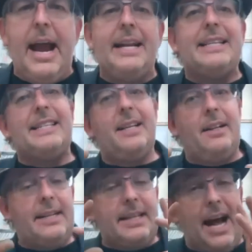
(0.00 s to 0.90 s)
and it still
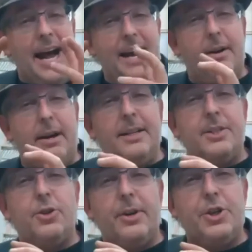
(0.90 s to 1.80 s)
has a higher
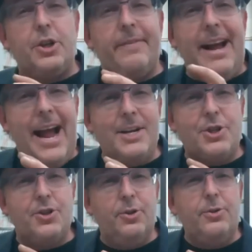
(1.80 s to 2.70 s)
concentration of
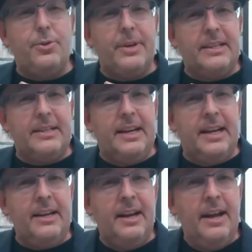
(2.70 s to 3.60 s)
ash nutrients in
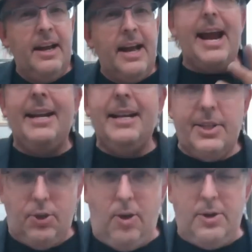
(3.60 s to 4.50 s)
it, and it
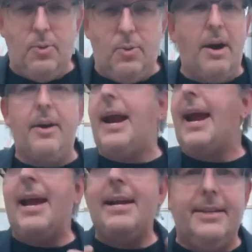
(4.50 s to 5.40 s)
stores water,
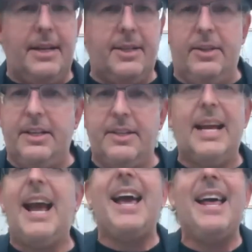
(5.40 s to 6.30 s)
and it does all these,
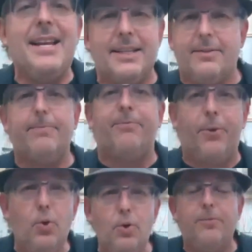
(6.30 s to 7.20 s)
and it's
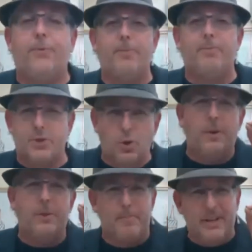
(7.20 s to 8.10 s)
food for
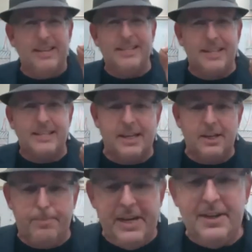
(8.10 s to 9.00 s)
soil to billions in a
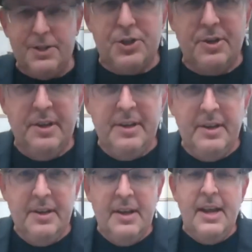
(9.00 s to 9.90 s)
single pinch.
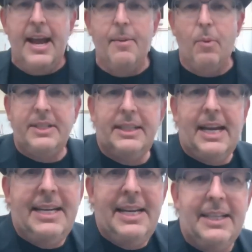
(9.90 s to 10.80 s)
And what do
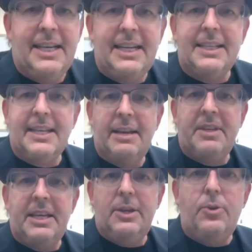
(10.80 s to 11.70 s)
they need? They need the same
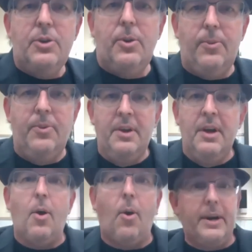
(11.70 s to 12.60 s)
thing you do
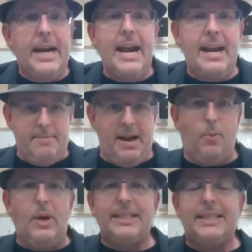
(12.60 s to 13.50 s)
organic matter.
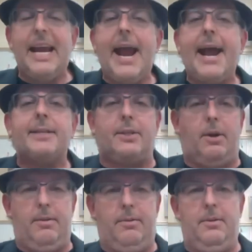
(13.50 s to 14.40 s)
What's the answer?